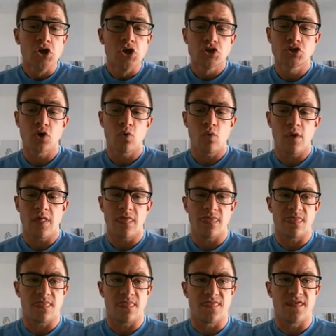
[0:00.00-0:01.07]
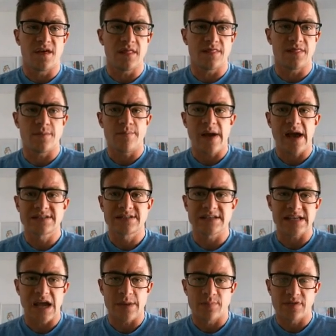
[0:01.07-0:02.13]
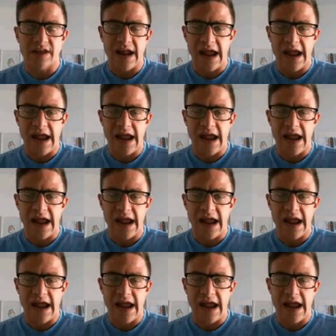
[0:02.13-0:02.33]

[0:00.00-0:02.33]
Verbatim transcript: So the best example that